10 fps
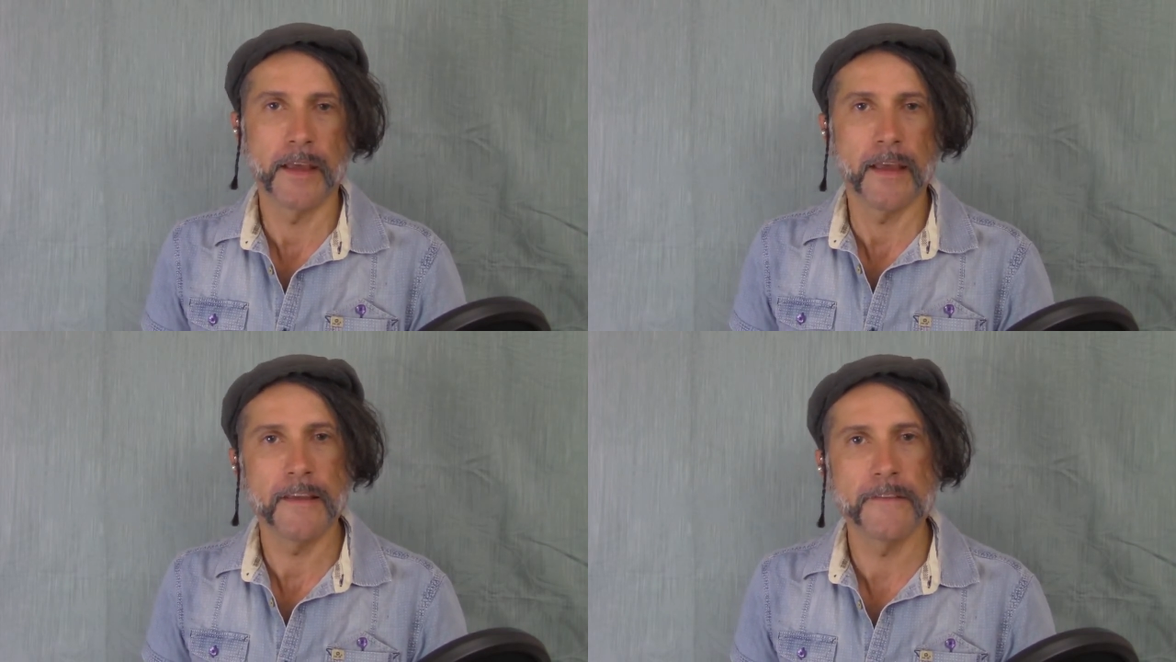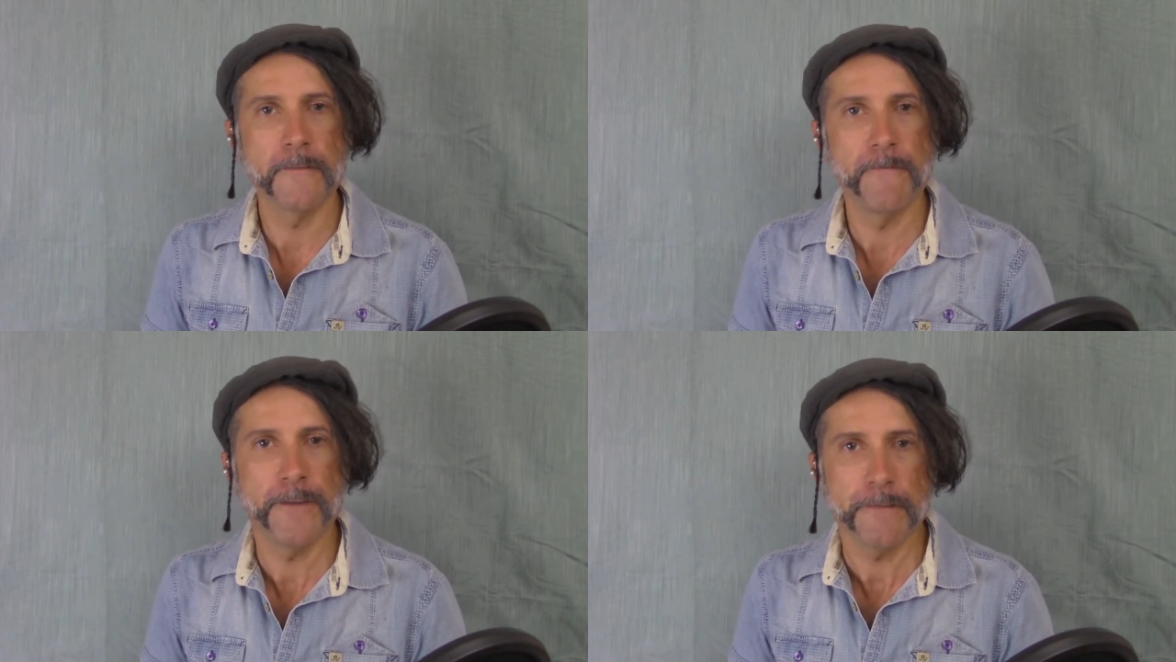is the
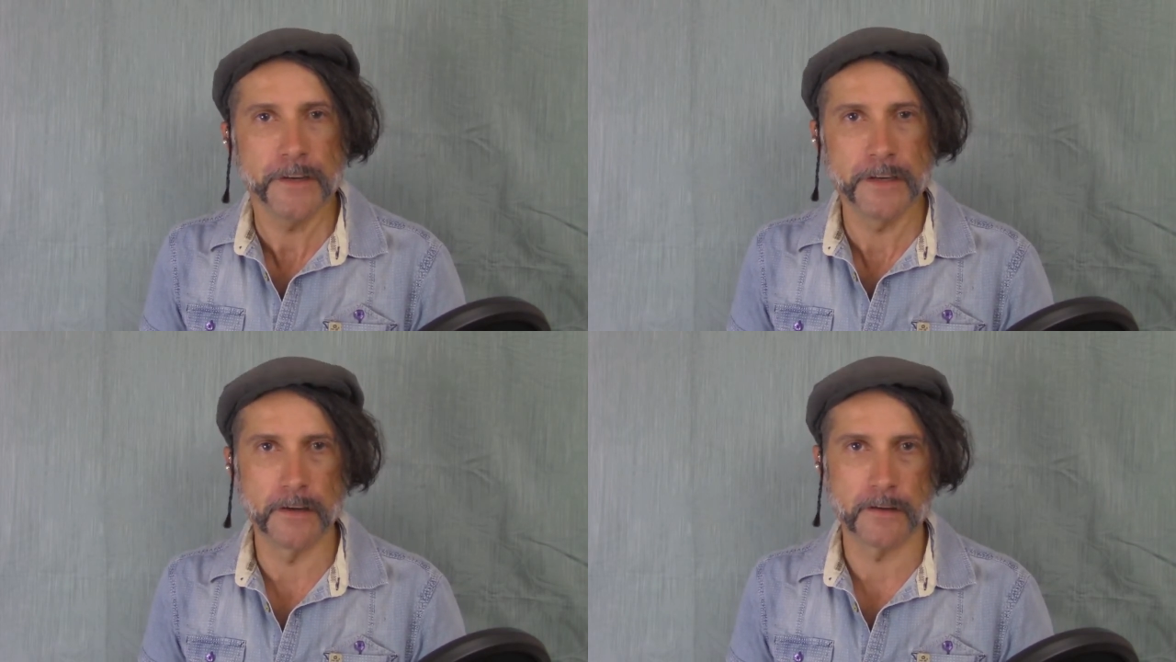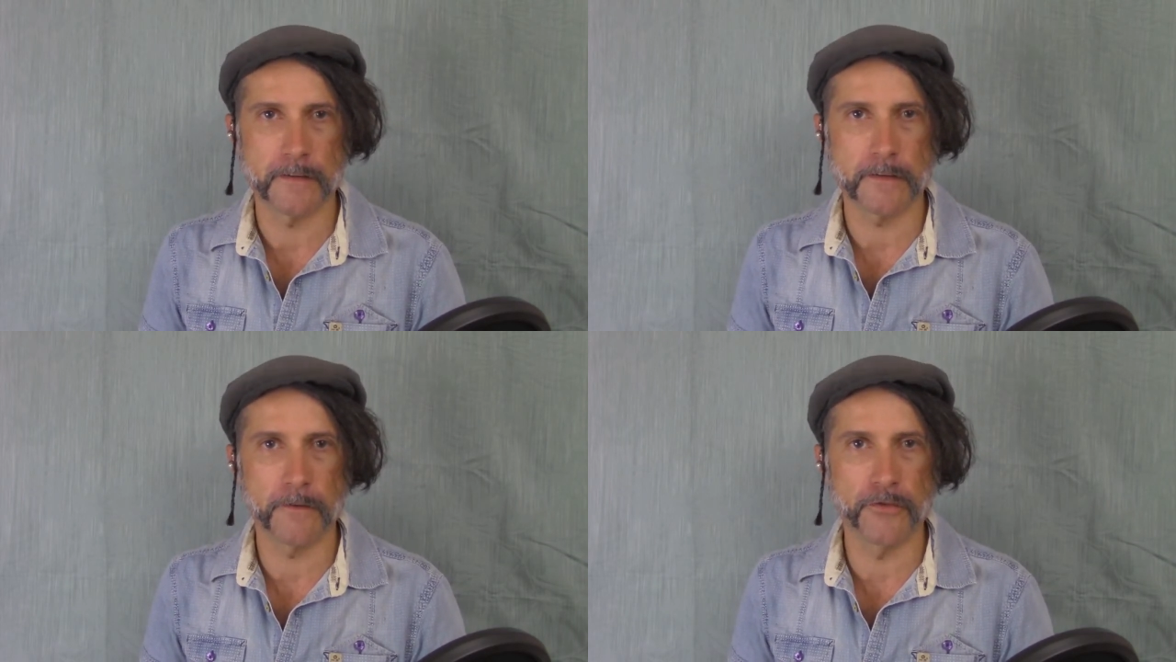
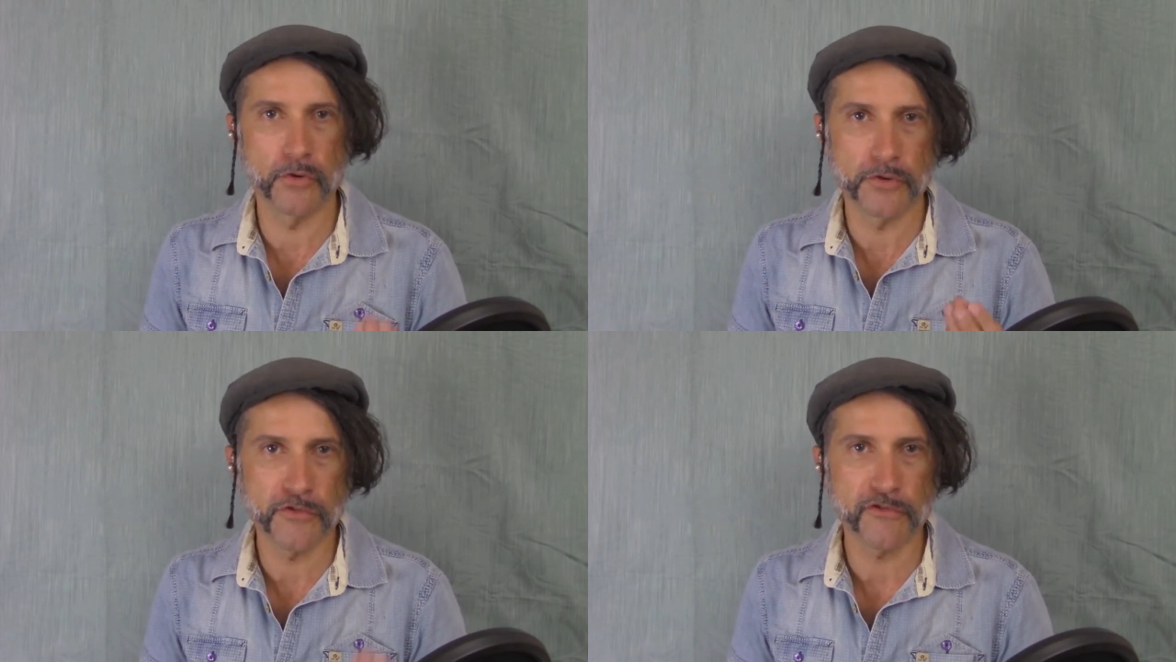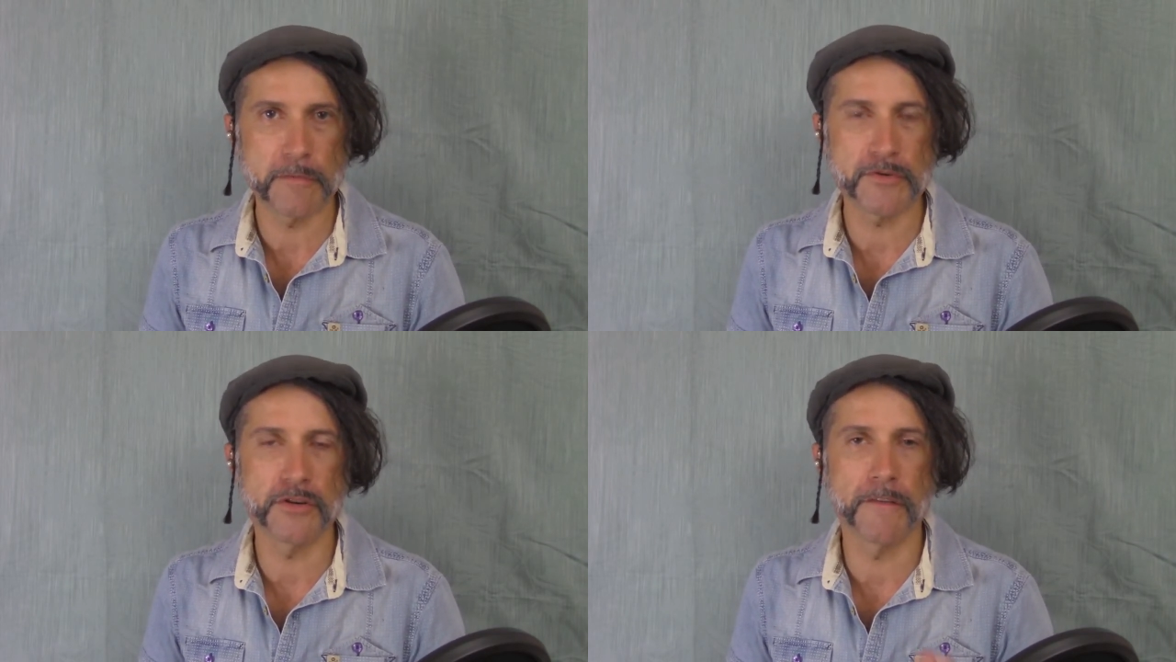vividness of your
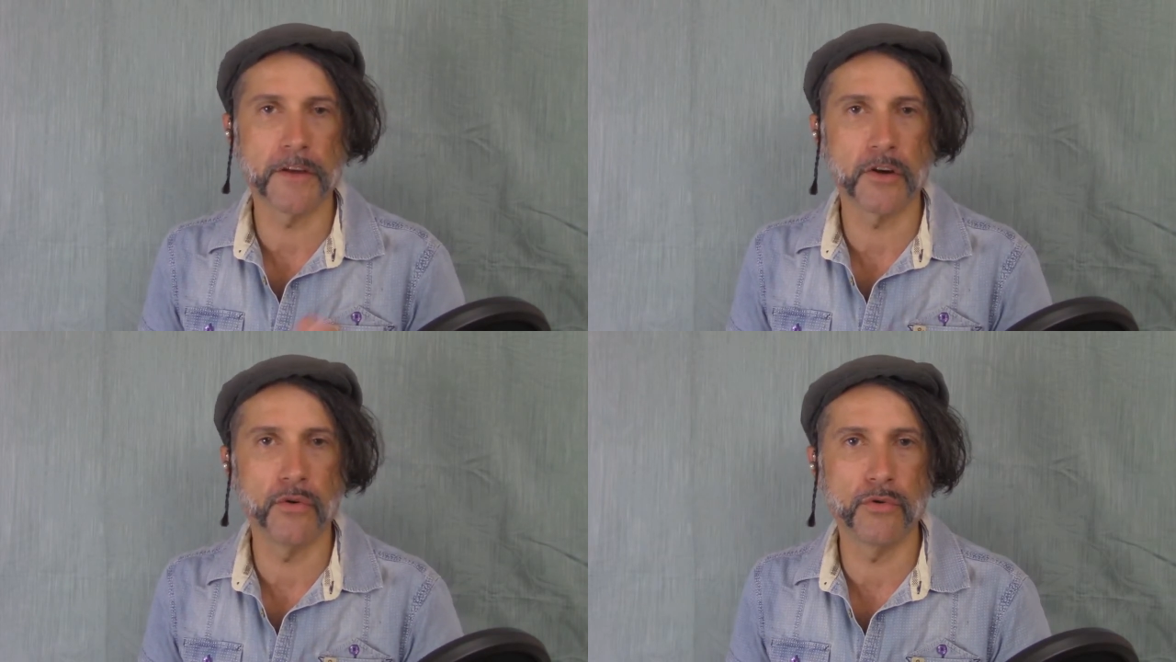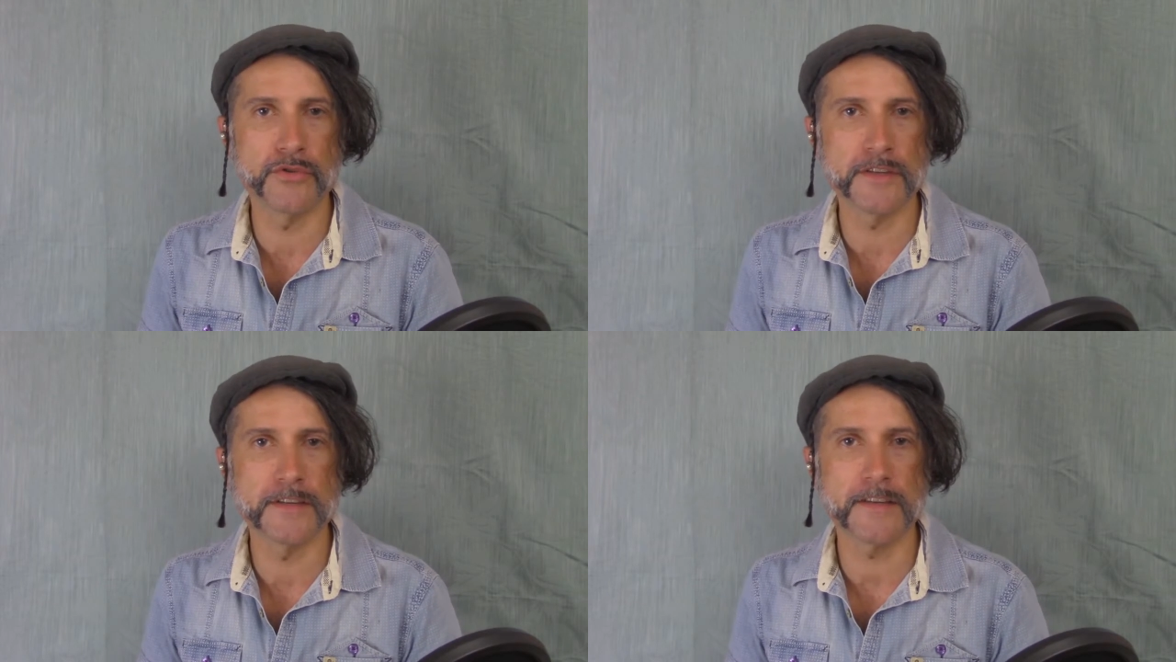description of the
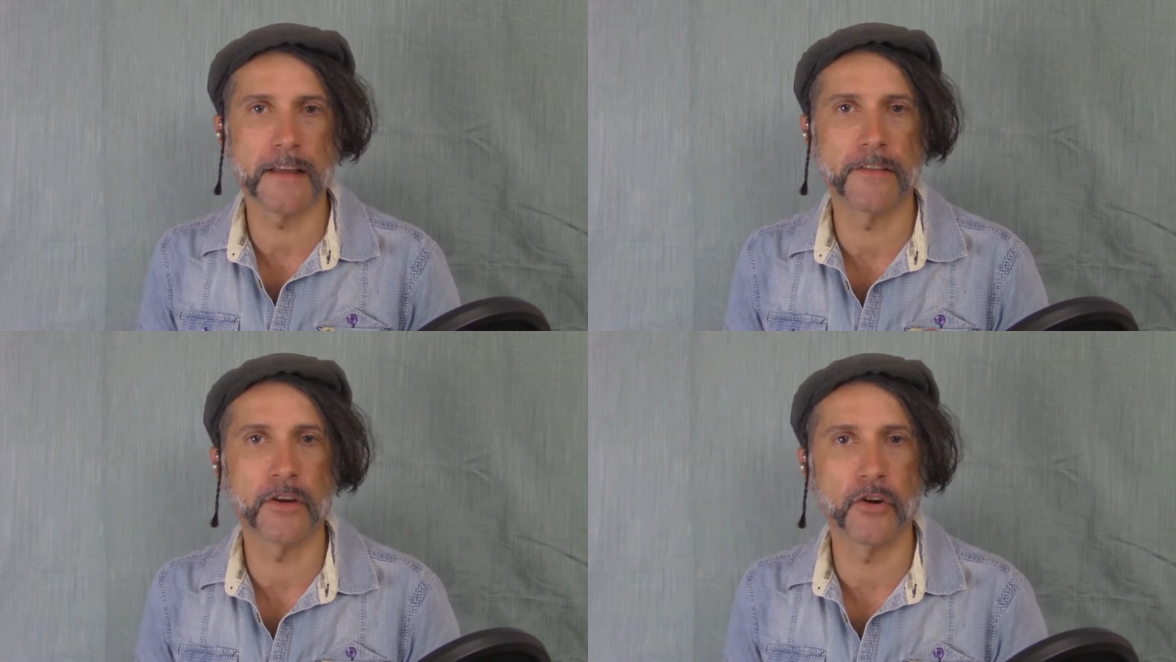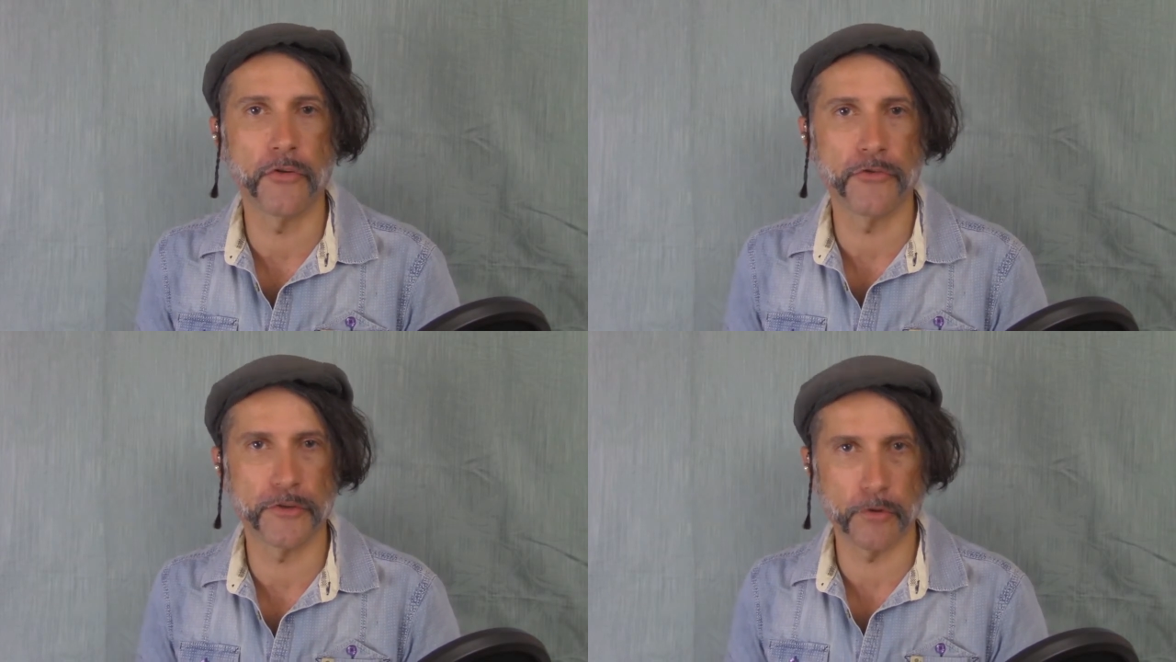causes and the
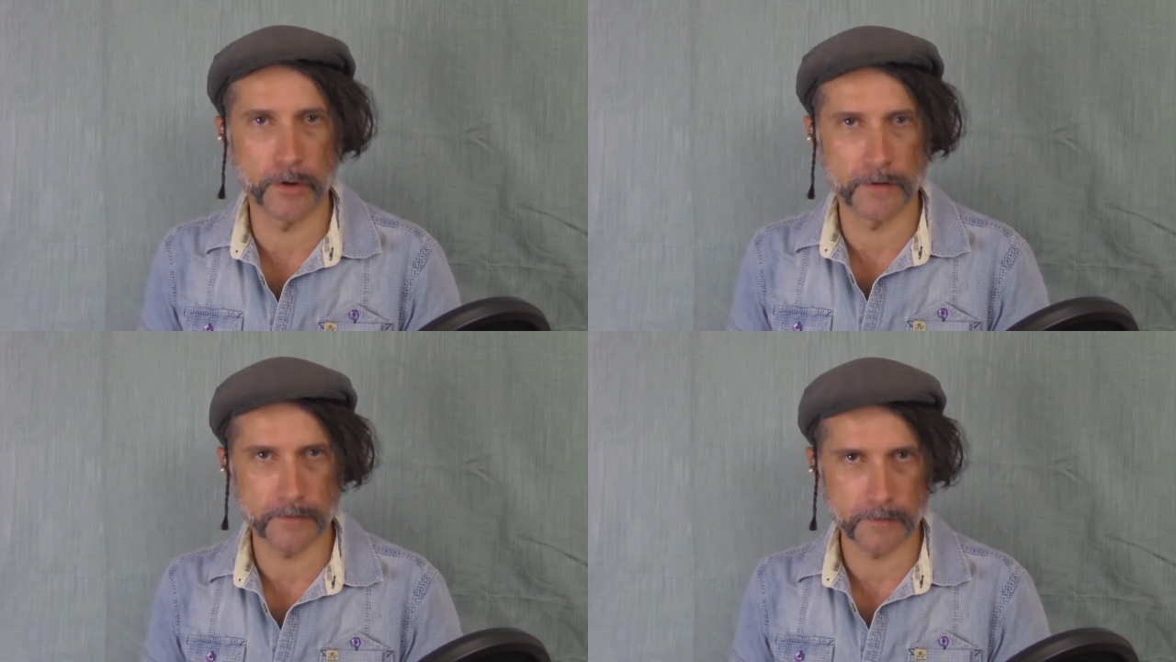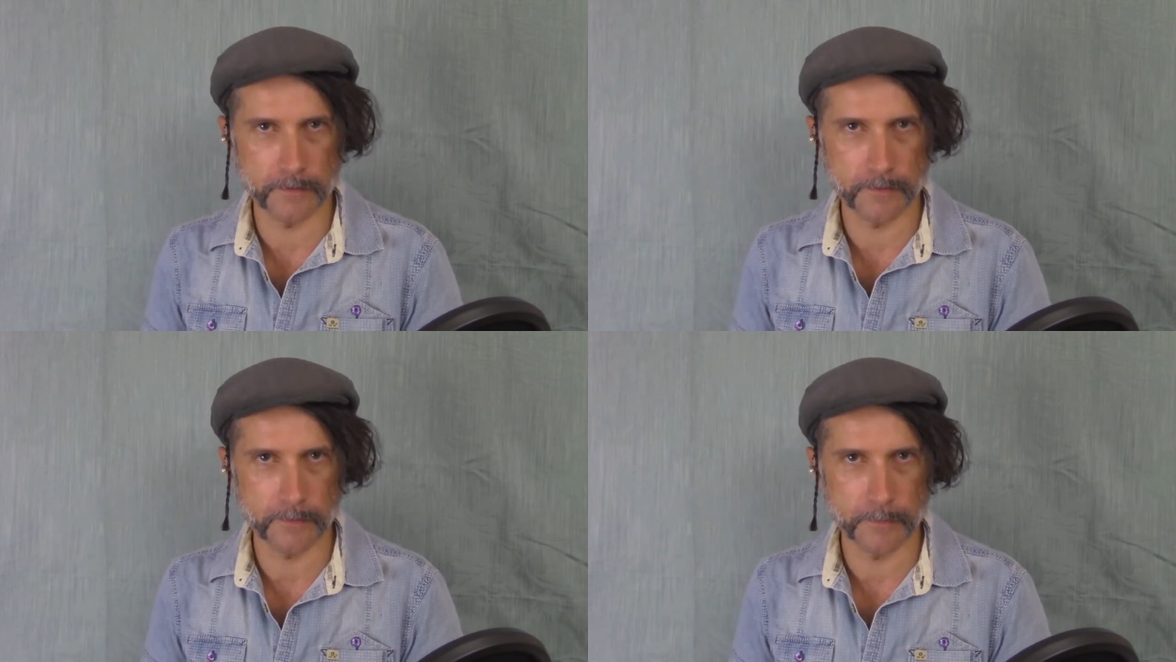
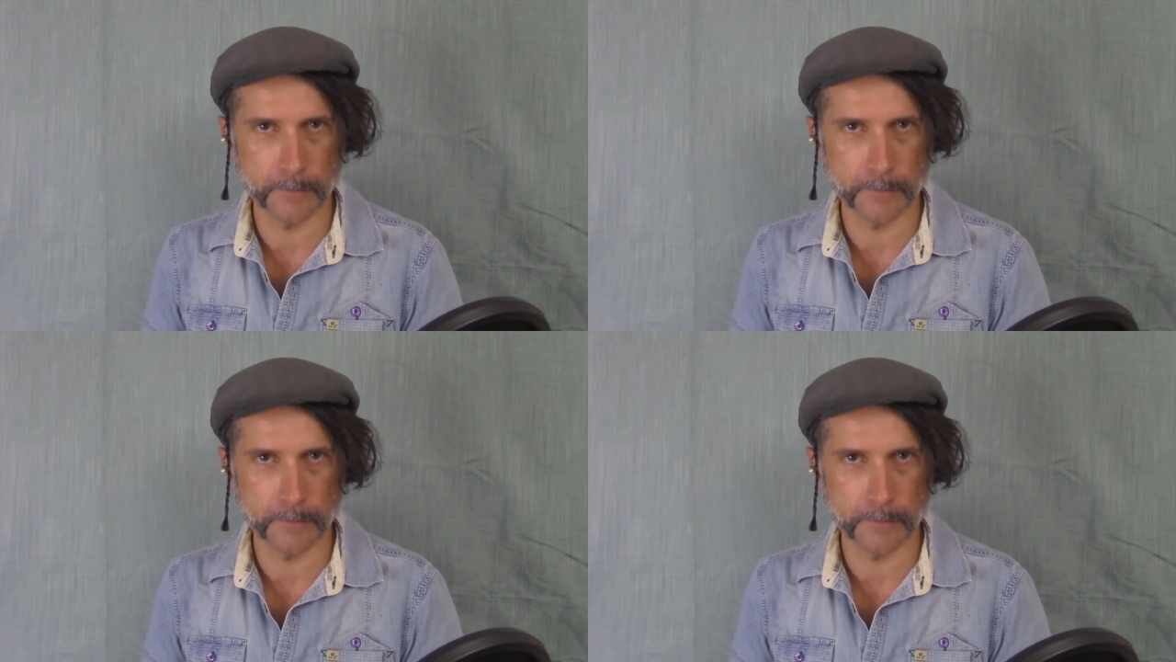consequences.